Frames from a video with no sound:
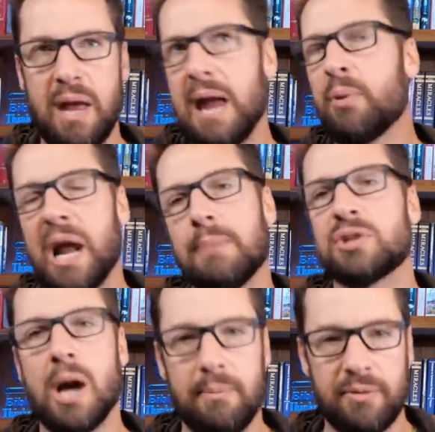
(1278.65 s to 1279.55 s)

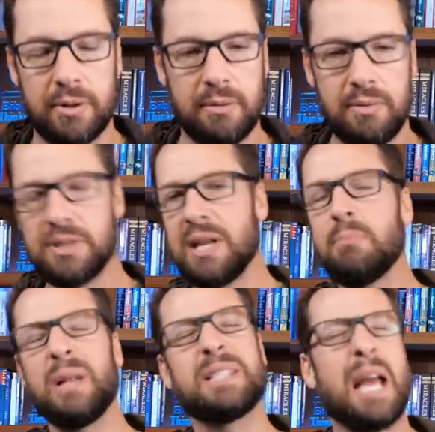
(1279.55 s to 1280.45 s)
Abraham's comfort, the
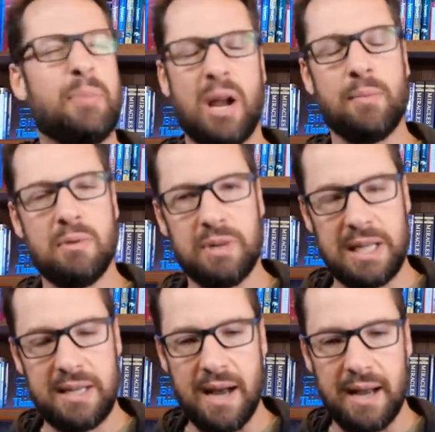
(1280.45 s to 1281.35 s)
same place Abraham went when
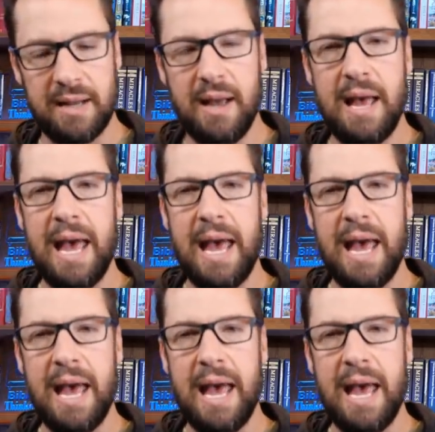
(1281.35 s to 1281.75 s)
he died,